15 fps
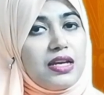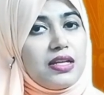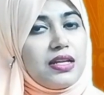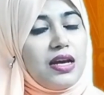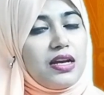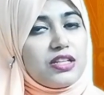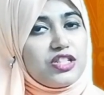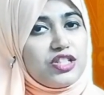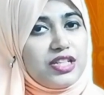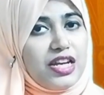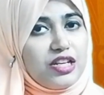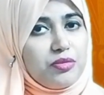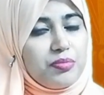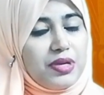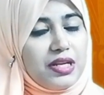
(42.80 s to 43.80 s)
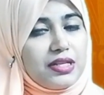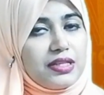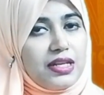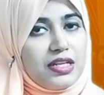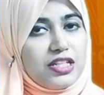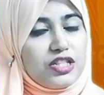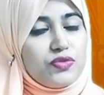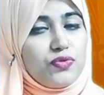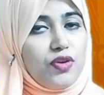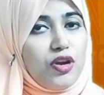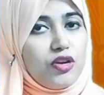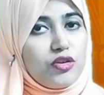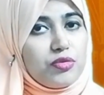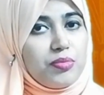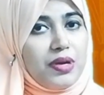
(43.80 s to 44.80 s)
a statement that is
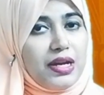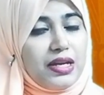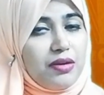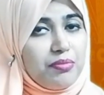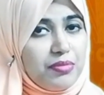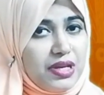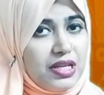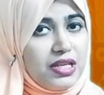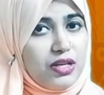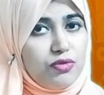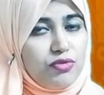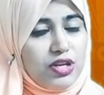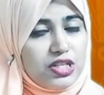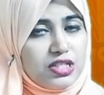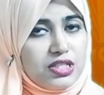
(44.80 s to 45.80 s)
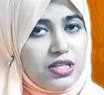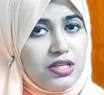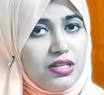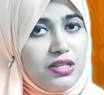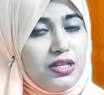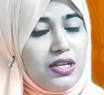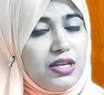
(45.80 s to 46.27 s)
followed by a mini question.